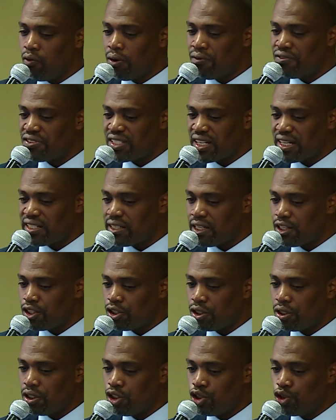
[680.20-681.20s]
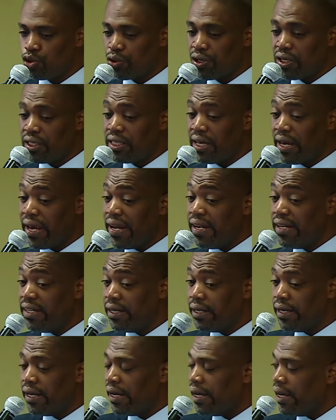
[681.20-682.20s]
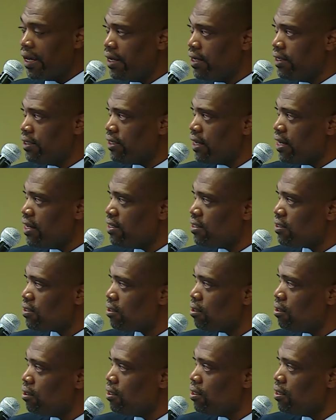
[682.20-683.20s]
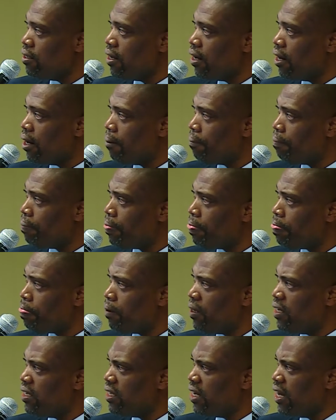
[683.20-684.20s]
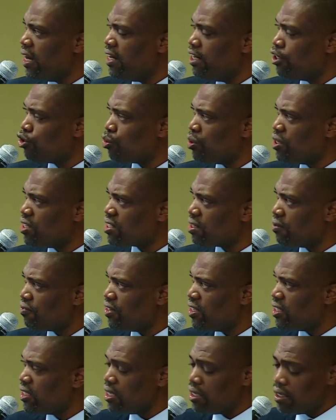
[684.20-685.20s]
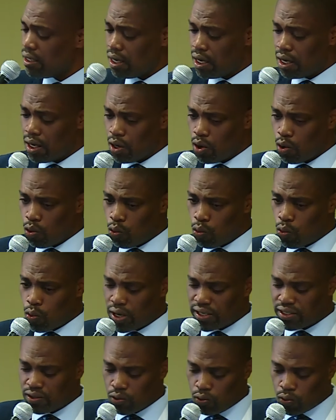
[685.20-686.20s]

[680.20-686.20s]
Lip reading: started during the early days in early 2017. What